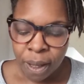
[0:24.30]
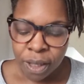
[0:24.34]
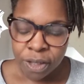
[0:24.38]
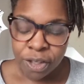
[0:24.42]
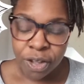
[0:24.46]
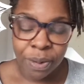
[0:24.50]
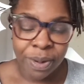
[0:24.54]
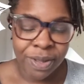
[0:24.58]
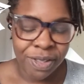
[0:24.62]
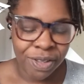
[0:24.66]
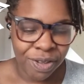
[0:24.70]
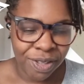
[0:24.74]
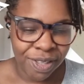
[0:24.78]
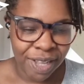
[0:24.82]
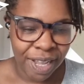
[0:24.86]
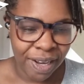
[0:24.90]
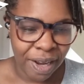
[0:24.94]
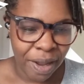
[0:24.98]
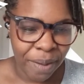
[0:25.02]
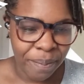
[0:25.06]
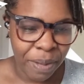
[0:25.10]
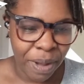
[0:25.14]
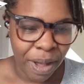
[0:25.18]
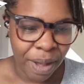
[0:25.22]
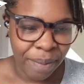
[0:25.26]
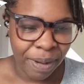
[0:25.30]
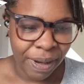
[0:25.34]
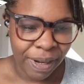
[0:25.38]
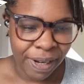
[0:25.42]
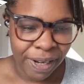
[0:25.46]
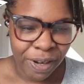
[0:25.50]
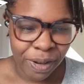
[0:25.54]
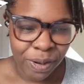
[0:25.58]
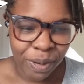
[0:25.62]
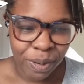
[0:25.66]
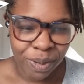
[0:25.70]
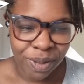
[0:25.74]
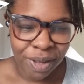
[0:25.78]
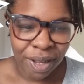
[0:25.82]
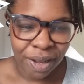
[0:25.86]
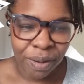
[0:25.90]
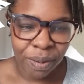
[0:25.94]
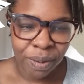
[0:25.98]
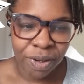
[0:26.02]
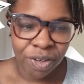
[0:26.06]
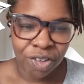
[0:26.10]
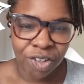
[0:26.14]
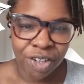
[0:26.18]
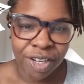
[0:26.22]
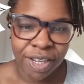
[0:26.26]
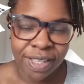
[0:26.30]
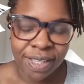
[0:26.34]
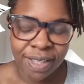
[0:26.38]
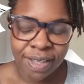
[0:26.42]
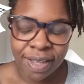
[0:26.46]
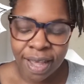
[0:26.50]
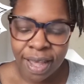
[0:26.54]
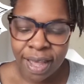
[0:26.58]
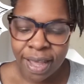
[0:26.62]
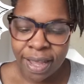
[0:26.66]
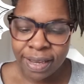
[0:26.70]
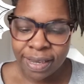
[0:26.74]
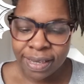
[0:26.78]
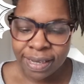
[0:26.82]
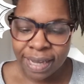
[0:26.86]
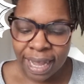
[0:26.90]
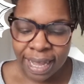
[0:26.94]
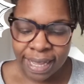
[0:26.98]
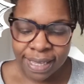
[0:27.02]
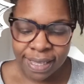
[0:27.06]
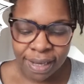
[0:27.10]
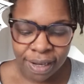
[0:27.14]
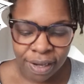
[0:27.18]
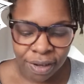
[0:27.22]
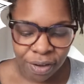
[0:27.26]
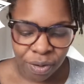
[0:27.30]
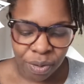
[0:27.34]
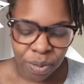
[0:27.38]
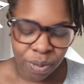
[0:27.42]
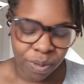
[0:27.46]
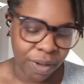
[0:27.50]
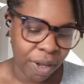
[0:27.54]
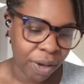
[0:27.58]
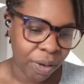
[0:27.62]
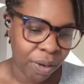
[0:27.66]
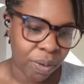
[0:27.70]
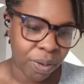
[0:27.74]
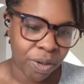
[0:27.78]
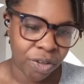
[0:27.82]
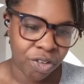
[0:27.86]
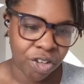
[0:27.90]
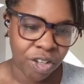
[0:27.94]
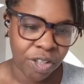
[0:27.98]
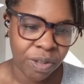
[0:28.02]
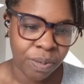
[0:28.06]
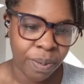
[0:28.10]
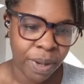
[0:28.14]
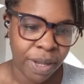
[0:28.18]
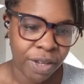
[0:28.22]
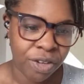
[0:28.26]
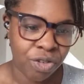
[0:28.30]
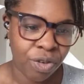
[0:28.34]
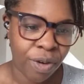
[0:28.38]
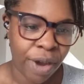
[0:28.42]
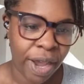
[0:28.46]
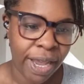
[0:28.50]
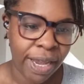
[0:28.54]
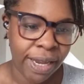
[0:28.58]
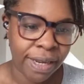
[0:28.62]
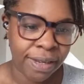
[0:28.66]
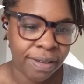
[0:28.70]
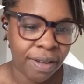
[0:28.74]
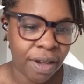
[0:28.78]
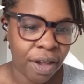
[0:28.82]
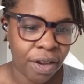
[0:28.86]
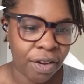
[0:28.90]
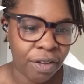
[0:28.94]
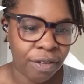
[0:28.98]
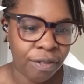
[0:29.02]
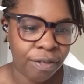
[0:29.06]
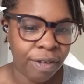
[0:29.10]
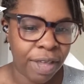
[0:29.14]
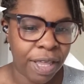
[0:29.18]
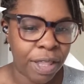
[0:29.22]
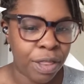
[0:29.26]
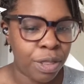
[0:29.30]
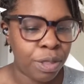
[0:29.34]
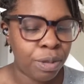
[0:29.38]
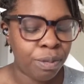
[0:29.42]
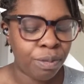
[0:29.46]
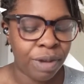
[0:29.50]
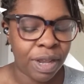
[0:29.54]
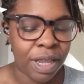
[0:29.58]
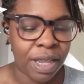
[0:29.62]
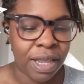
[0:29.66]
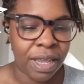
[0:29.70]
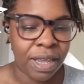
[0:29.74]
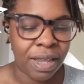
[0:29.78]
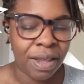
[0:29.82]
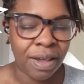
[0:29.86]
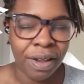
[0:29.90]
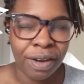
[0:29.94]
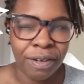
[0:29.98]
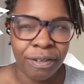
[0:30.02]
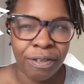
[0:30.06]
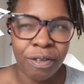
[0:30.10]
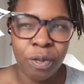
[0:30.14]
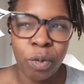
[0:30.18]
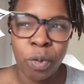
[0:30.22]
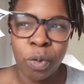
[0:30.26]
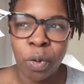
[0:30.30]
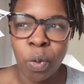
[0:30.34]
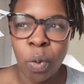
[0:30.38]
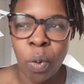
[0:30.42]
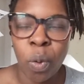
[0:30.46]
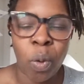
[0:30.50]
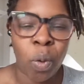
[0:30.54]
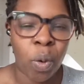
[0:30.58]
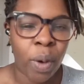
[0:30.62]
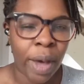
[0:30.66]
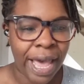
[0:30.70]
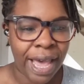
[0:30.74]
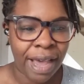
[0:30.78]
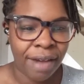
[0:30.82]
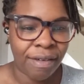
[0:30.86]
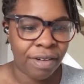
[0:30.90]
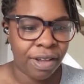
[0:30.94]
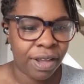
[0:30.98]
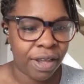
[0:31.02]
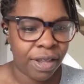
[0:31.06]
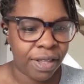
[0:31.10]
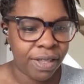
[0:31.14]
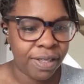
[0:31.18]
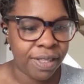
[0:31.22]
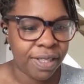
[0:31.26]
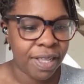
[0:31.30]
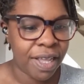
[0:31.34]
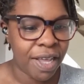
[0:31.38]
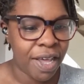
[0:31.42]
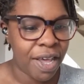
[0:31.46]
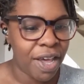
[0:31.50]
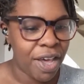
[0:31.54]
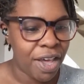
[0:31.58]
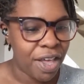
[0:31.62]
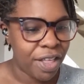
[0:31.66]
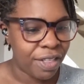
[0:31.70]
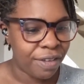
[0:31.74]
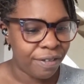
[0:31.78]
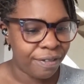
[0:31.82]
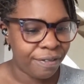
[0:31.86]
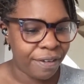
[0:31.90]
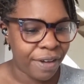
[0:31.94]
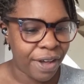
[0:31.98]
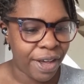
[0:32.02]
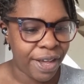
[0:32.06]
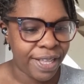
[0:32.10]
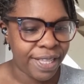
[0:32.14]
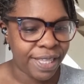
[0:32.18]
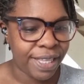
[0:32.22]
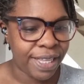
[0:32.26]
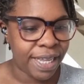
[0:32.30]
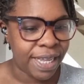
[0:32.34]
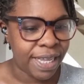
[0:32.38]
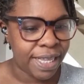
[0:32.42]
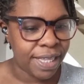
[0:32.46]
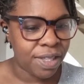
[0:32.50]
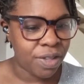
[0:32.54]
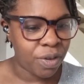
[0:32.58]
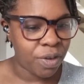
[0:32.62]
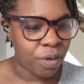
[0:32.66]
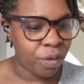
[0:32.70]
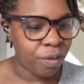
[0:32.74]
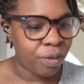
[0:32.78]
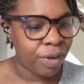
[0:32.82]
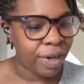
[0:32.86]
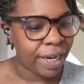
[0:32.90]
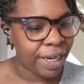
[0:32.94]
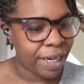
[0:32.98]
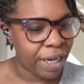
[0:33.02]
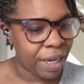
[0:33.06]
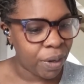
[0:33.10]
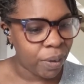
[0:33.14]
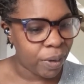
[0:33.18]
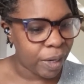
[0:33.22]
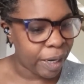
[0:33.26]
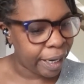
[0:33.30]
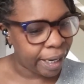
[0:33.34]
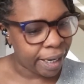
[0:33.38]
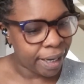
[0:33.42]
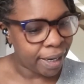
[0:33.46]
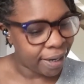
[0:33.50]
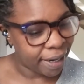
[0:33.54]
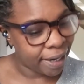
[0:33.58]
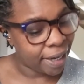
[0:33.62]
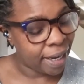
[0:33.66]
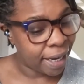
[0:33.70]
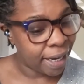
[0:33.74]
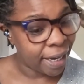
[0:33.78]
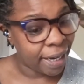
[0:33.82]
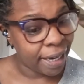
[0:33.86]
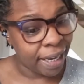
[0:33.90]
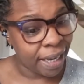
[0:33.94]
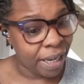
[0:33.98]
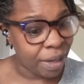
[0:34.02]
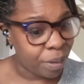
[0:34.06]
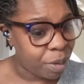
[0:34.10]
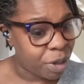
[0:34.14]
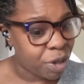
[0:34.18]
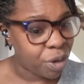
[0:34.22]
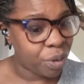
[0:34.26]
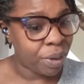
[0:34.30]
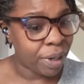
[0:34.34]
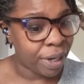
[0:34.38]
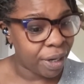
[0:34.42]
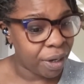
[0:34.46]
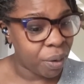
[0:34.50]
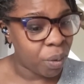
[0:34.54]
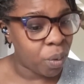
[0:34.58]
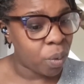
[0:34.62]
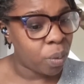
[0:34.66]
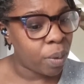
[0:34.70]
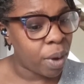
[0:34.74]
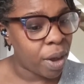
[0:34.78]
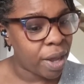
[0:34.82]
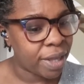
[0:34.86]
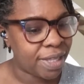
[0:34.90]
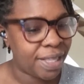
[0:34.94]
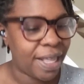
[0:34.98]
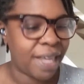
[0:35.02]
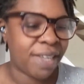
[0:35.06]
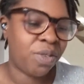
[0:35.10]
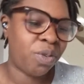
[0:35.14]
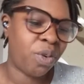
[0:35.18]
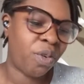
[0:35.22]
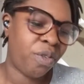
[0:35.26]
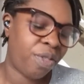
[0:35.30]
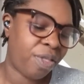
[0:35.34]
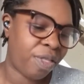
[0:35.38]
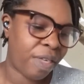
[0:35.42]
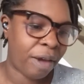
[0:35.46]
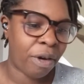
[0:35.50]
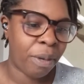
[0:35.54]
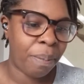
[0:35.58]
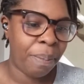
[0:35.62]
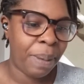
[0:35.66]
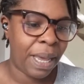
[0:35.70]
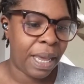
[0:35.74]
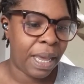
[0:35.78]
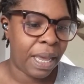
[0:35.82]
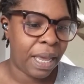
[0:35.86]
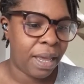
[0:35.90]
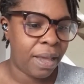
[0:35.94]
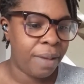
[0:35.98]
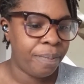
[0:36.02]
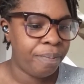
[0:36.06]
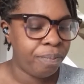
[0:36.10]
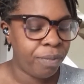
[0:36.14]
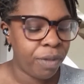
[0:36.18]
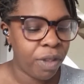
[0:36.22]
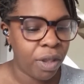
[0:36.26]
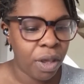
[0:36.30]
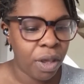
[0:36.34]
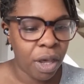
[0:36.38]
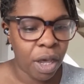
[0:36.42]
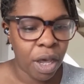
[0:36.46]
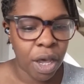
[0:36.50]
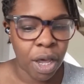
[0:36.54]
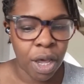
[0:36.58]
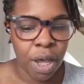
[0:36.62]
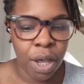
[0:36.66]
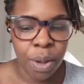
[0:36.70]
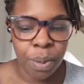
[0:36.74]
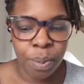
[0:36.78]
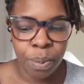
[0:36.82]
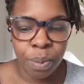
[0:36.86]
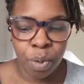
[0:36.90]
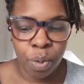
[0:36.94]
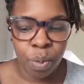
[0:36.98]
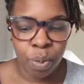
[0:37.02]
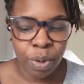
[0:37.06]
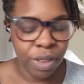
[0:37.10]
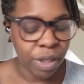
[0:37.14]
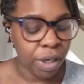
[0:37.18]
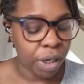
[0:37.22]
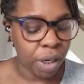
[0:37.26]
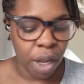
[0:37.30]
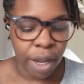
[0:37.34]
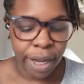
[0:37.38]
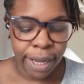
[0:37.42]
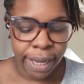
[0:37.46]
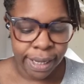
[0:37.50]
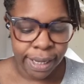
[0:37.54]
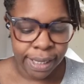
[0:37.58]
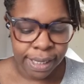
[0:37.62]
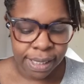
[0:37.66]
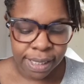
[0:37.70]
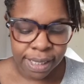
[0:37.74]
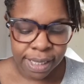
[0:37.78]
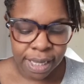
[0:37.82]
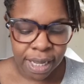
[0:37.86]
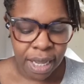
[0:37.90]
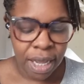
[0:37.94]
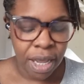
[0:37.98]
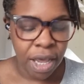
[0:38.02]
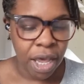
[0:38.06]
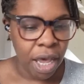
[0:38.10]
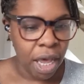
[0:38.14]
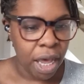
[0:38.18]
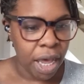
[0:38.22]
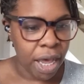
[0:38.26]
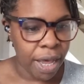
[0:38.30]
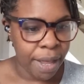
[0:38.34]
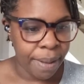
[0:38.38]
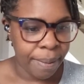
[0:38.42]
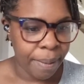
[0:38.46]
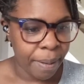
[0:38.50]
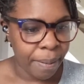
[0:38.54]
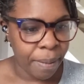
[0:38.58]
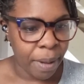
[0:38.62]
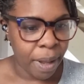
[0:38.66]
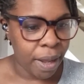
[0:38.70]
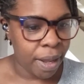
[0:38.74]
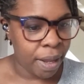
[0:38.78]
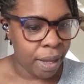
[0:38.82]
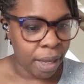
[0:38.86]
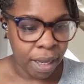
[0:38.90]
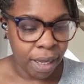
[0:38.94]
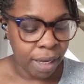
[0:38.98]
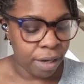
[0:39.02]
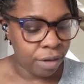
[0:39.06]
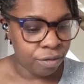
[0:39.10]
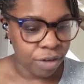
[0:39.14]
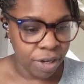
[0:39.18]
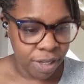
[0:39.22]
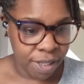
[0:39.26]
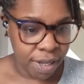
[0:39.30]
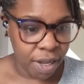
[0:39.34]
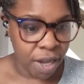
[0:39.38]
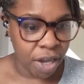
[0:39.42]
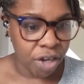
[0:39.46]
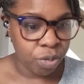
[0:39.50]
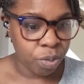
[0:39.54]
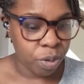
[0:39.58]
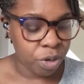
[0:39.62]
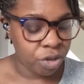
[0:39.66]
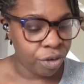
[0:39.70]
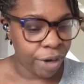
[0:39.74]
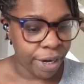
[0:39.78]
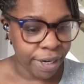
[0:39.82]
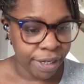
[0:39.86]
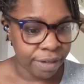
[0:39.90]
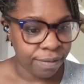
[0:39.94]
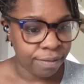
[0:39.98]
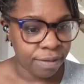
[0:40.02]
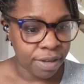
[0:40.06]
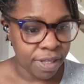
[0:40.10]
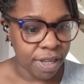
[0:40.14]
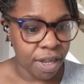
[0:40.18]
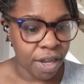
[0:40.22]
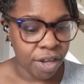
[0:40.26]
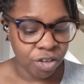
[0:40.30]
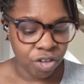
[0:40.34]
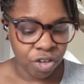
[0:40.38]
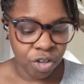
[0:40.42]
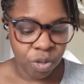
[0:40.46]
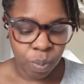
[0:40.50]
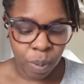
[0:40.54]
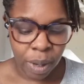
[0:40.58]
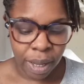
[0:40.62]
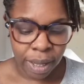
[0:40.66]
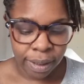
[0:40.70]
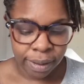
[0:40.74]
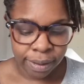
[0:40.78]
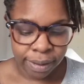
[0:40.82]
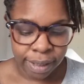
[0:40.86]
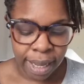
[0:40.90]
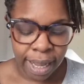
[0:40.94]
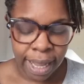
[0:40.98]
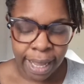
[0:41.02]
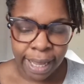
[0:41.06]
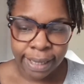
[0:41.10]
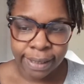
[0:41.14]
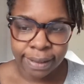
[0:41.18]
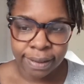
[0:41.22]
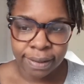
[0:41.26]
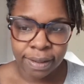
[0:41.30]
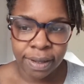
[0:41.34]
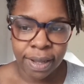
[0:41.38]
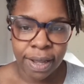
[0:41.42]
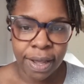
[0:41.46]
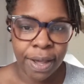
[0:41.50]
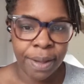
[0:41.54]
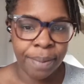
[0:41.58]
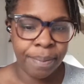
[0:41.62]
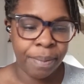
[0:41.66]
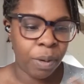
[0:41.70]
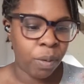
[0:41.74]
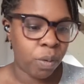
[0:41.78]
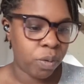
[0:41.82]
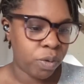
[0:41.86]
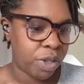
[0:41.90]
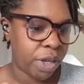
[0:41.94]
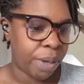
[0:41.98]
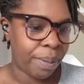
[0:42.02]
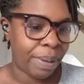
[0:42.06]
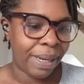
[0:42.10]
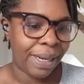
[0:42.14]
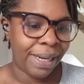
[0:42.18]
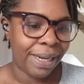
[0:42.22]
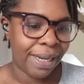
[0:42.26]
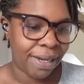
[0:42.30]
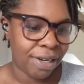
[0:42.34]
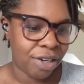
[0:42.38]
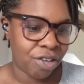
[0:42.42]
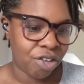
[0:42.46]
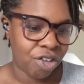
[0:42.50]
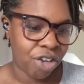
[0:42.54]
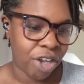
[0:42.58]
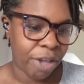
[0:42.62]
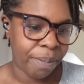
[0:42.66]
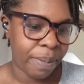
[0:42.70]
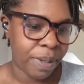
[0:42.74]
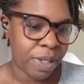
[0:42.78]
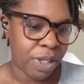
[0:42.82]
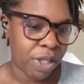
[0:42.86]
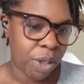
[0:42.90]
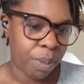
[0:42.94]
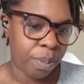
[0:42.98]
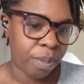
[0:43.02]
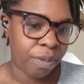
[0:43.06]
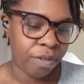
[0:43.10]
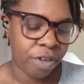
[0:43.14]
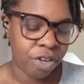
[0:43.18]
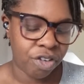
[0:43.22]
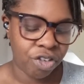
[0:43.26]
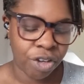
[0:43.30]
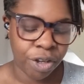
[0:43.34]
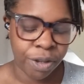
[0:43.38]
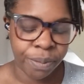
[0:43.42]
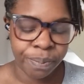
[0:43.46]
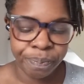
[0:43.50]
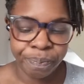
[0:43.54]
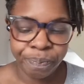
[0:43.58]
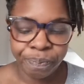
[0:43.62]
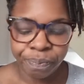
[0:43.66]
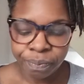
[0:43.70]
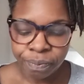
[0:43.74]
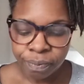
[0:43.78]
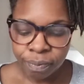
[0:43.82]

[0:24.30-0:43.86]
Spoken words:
So as you said, I'm a clinical psychologist, and as clinical psychologists, we're trained kind of in three kind of core areas. The first is sort of clinically, we do clinical work, so that's sort of therapy with clients. In research, we're trained in research as well, and also in leadership and supervision.